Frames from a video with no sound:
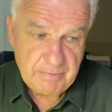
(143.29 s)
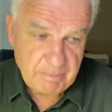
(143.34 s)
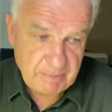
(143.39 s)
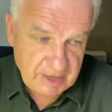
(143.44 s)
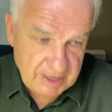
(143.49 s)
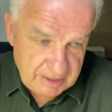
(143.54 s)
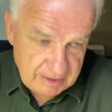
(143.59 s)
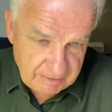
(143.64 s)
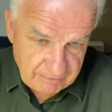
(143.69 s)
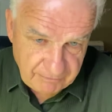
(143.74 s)

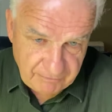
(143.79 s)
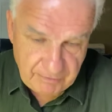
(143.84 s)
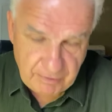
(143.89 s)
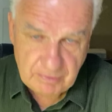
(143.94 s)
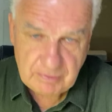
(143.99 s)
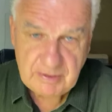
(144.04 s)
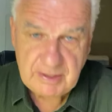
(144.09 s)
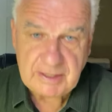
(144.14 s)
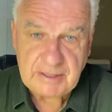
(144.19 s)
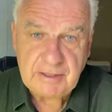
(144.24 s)
By the
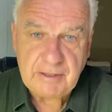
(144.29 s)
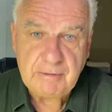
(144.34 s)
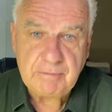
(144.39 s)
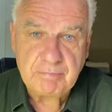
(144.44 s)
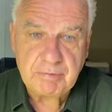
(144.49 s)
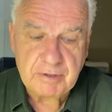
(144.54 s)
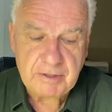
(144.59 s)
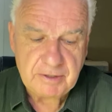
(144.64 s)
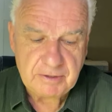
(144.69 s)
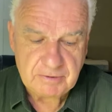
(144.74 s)
fruit that you
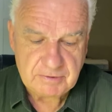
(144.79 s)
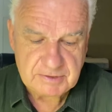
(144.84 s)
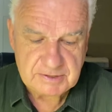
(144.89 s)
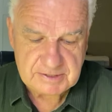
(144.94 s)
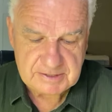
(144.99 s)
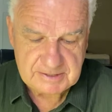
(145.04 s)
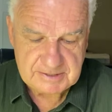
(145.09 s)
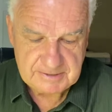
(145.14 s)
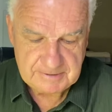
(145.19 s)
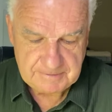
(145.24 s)

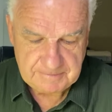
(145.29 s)
produce.